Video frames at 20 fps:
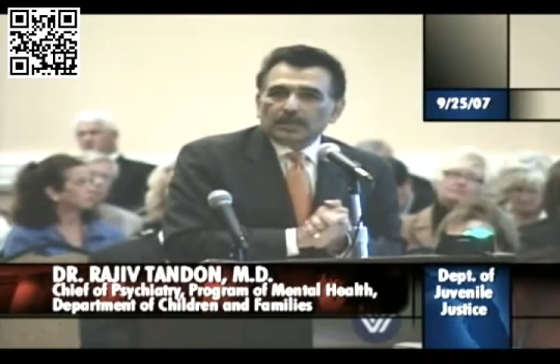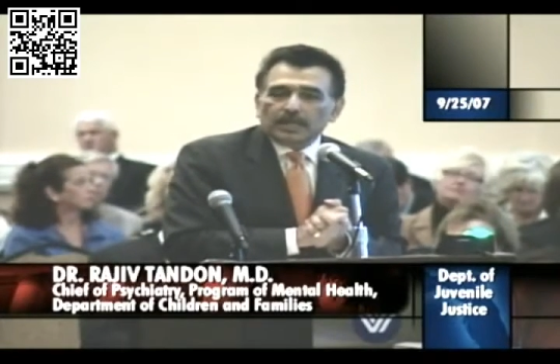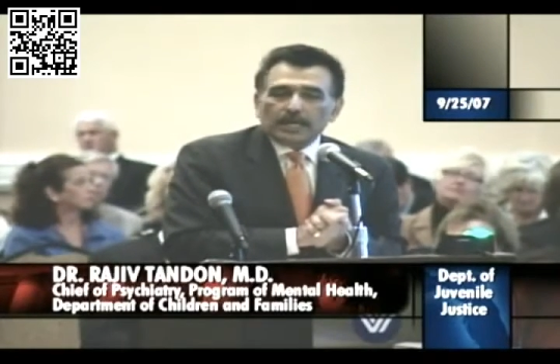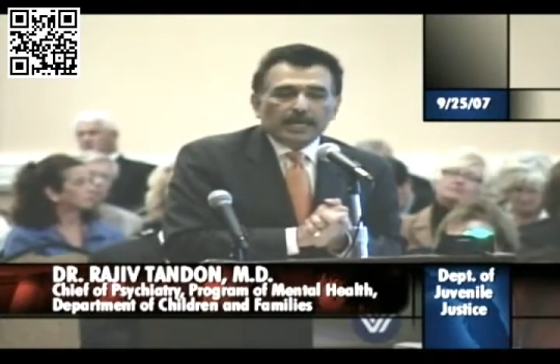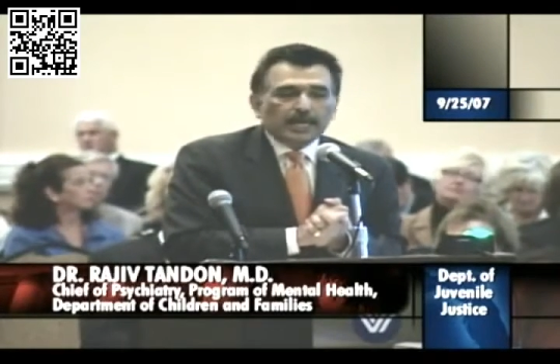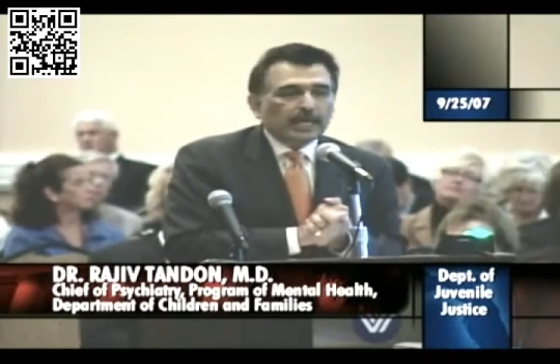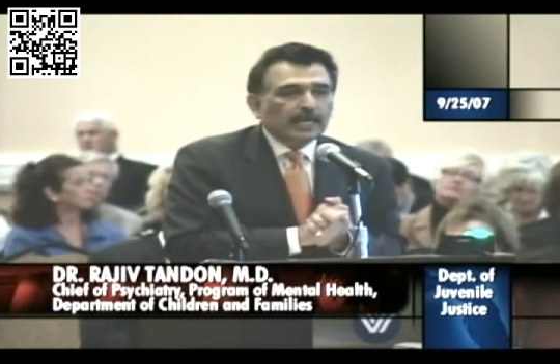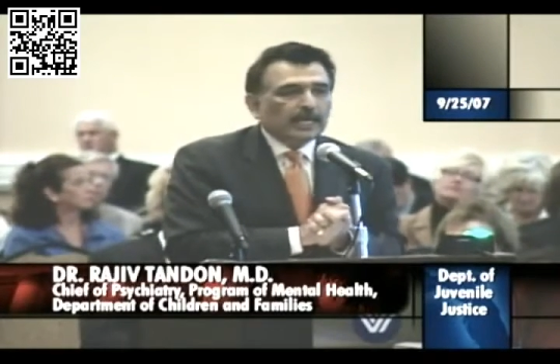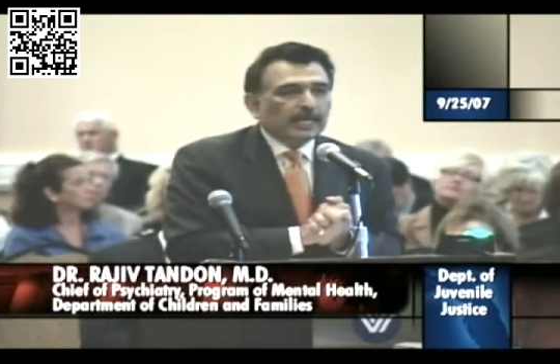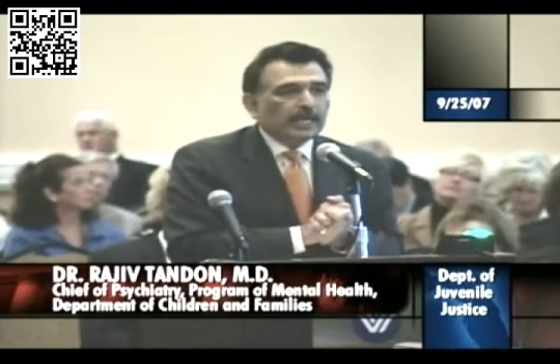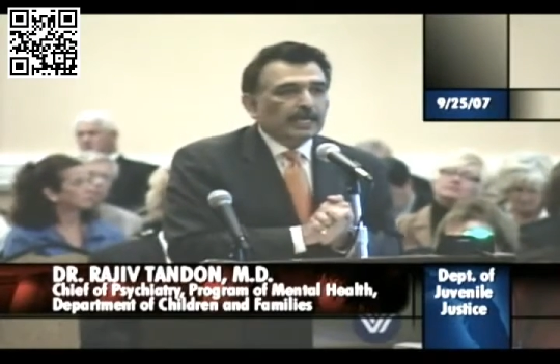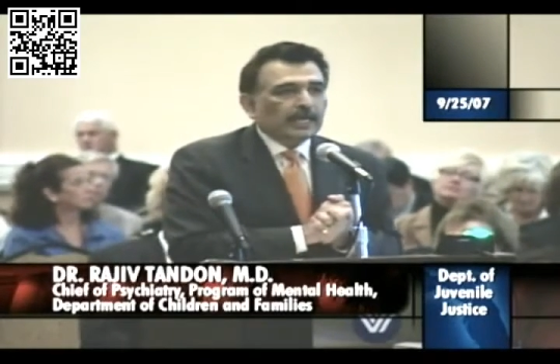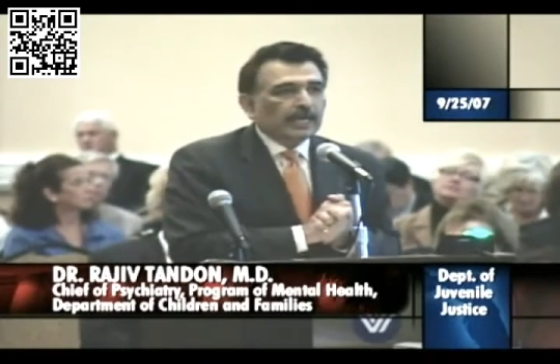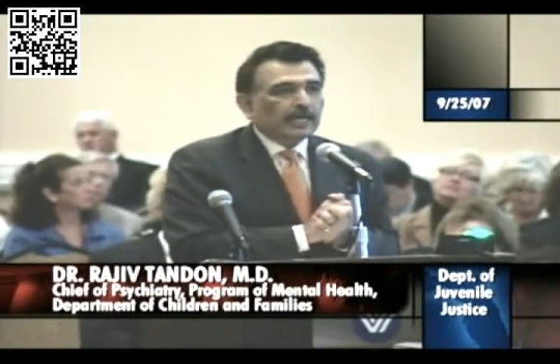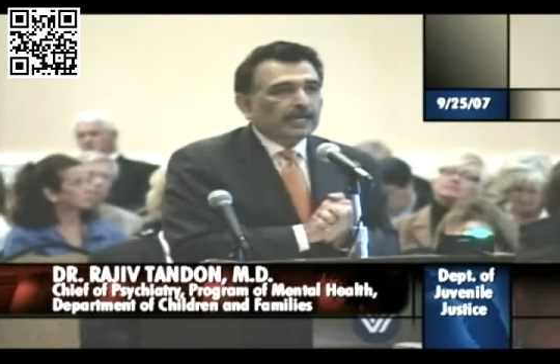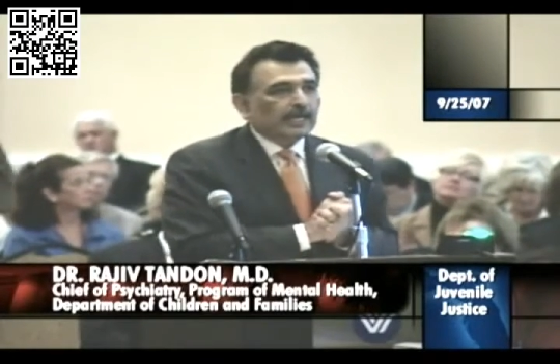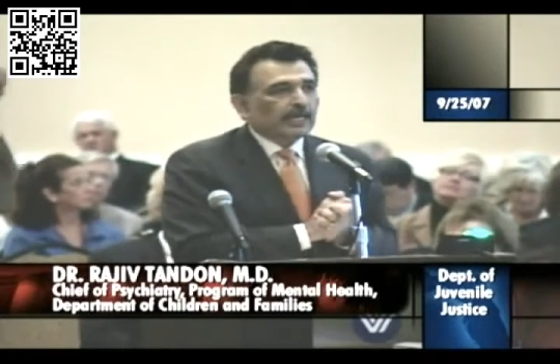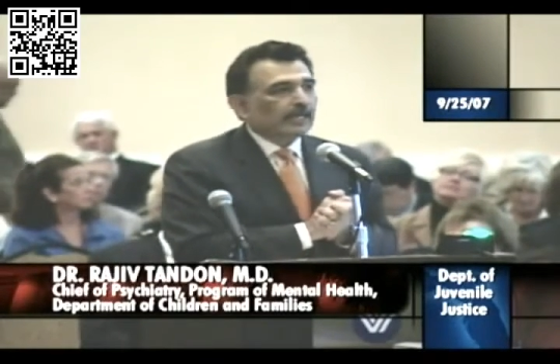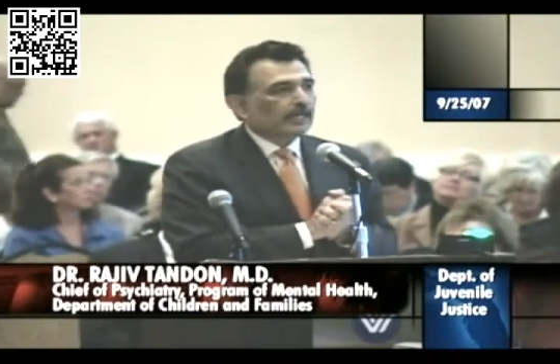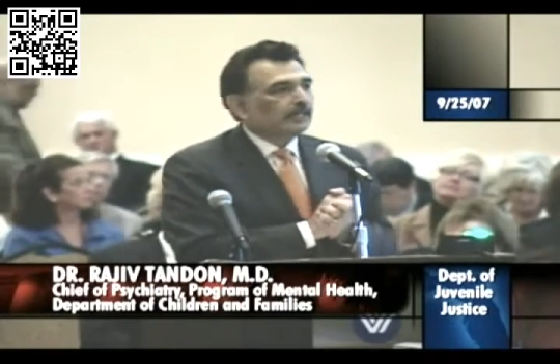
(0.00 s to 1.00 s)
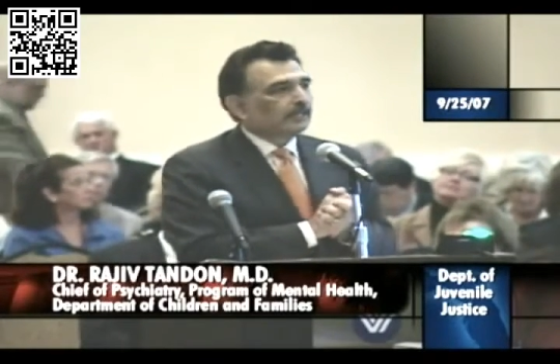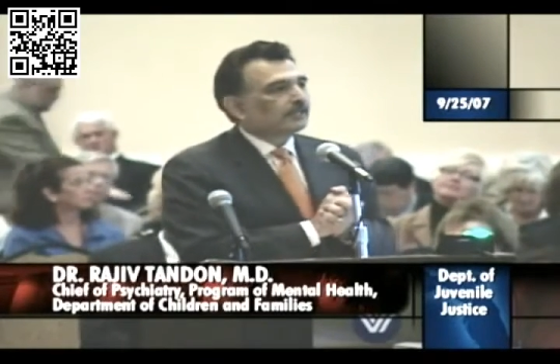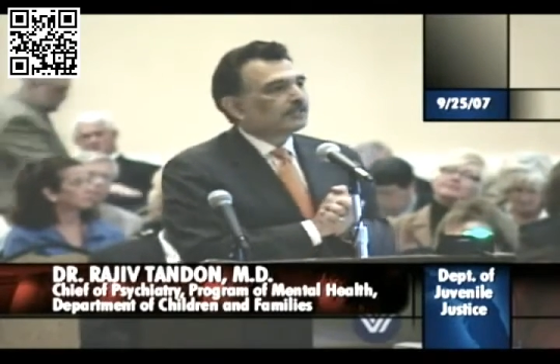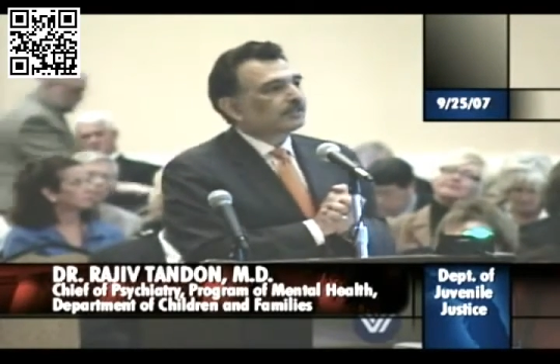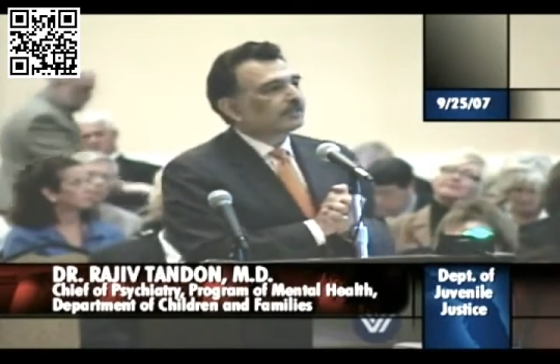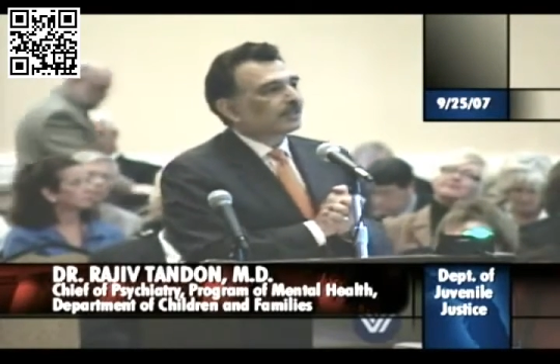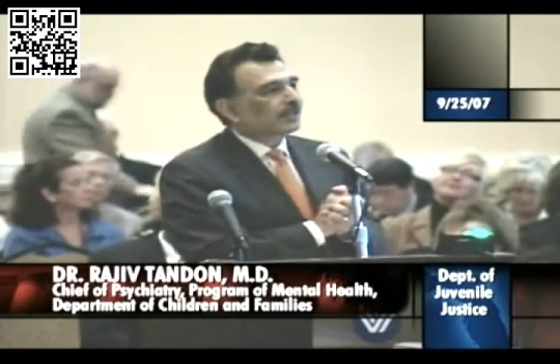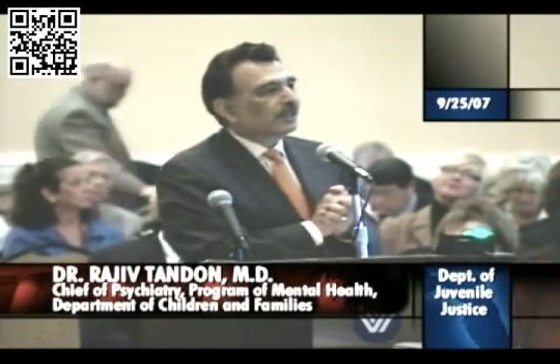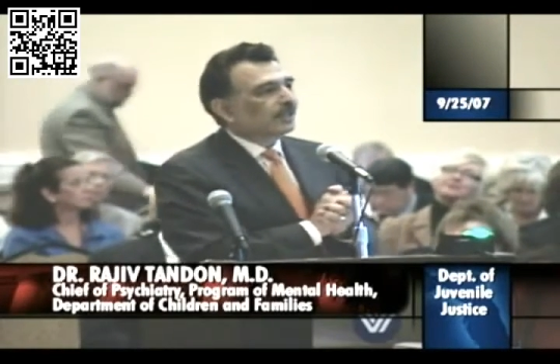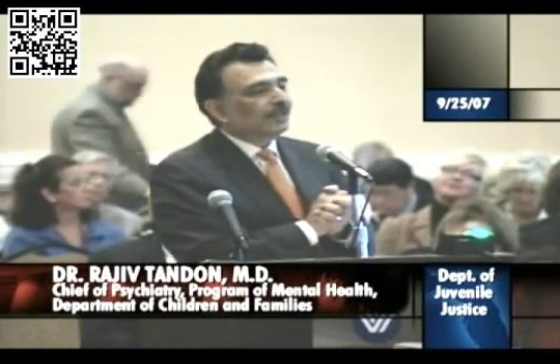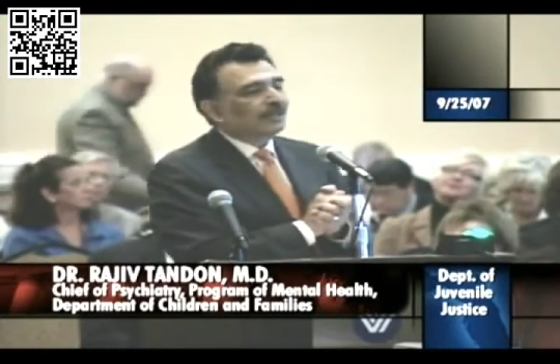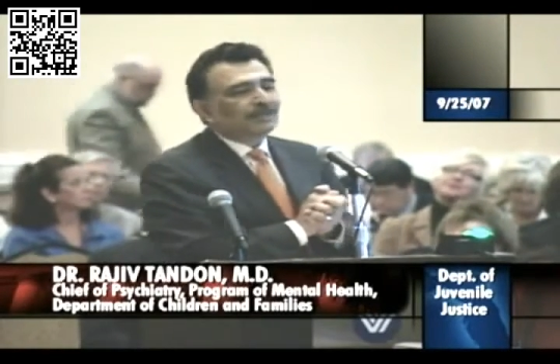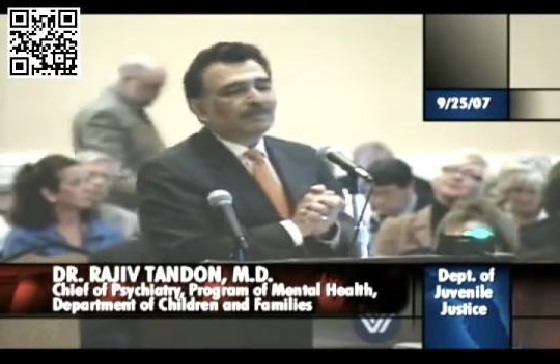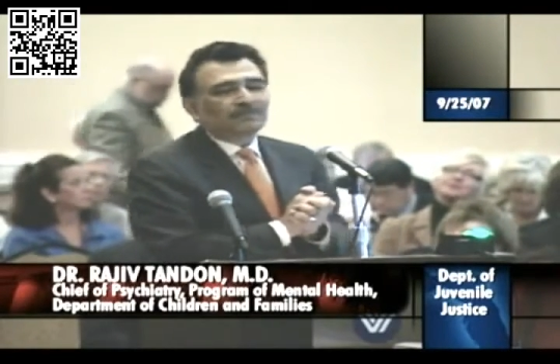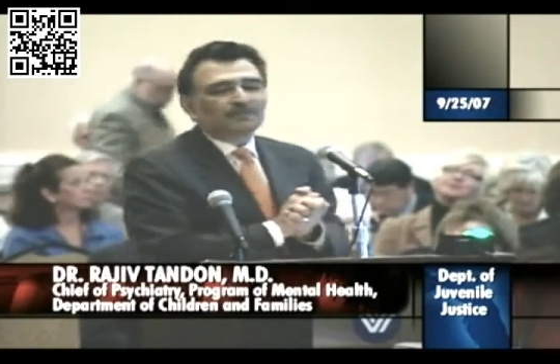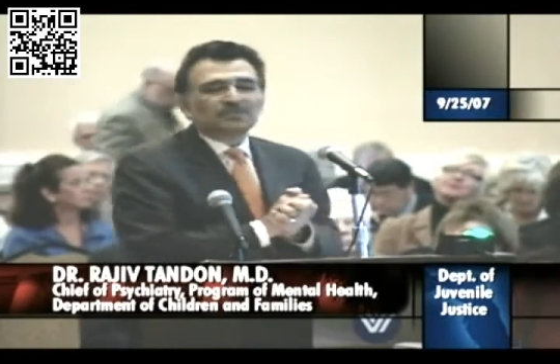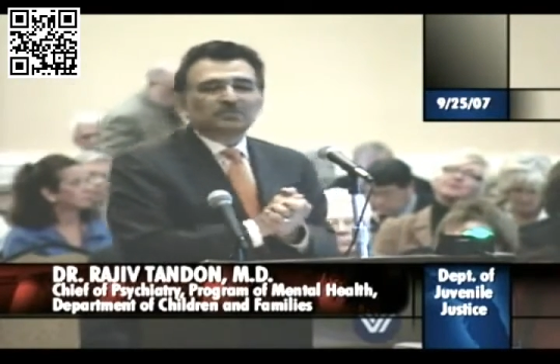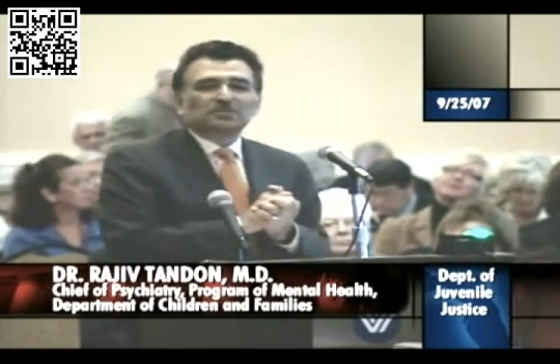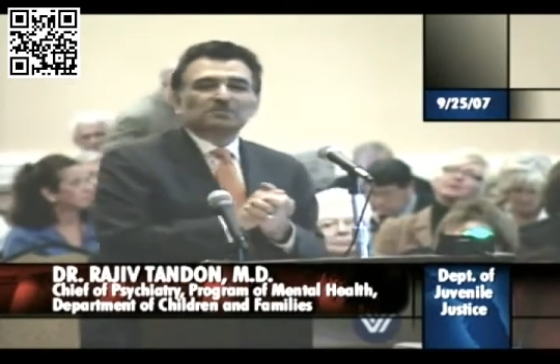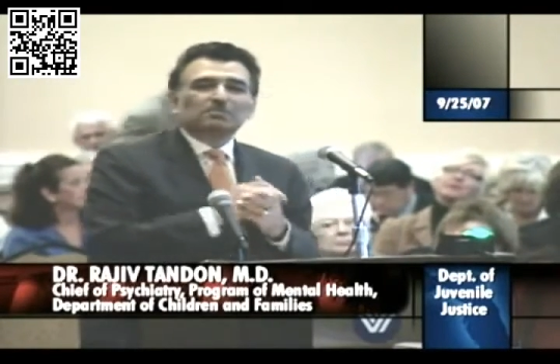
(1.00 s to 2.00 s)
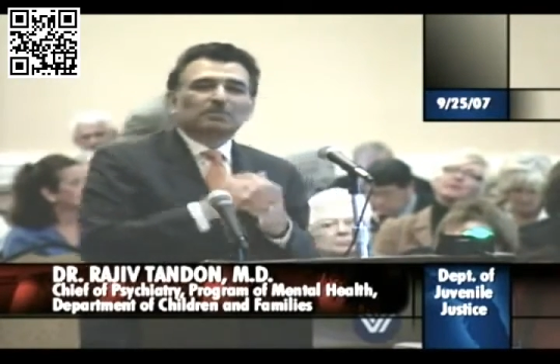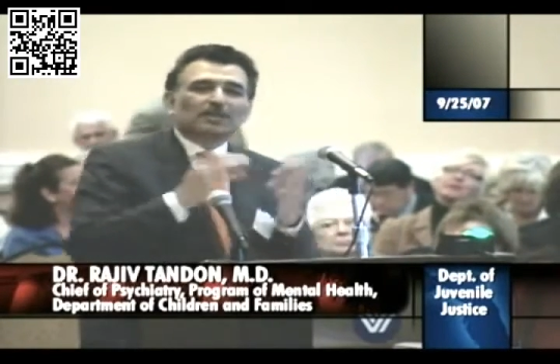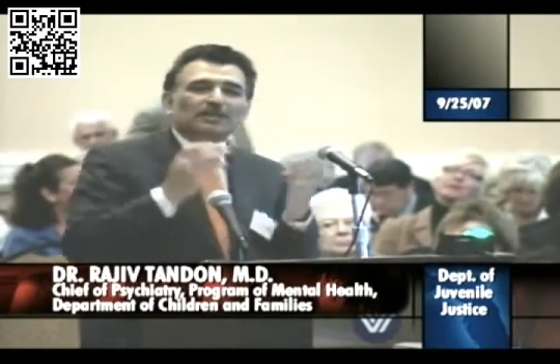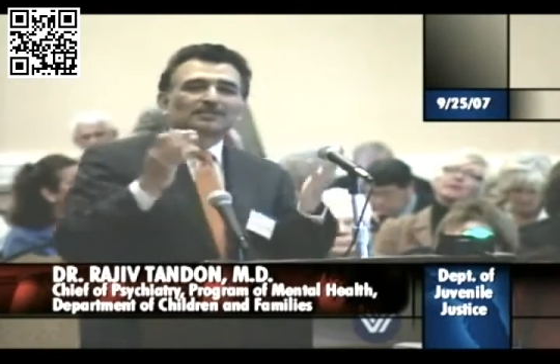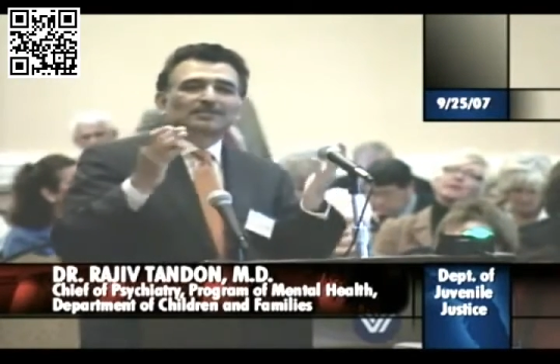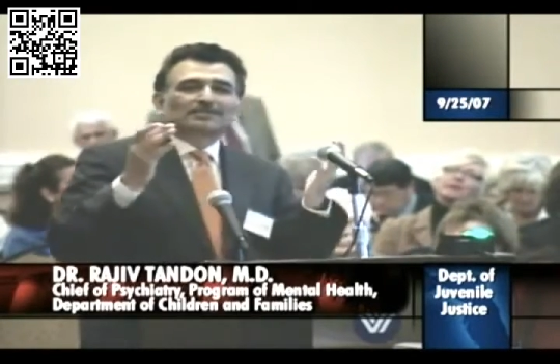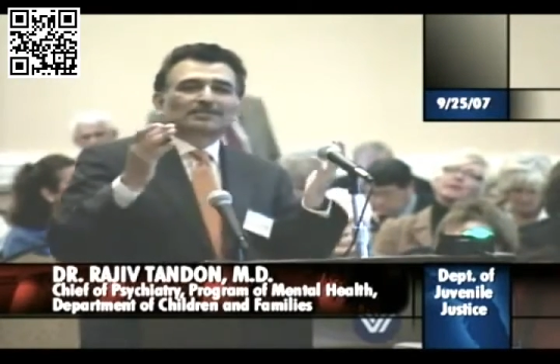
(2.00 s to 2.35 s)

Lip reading: And the smug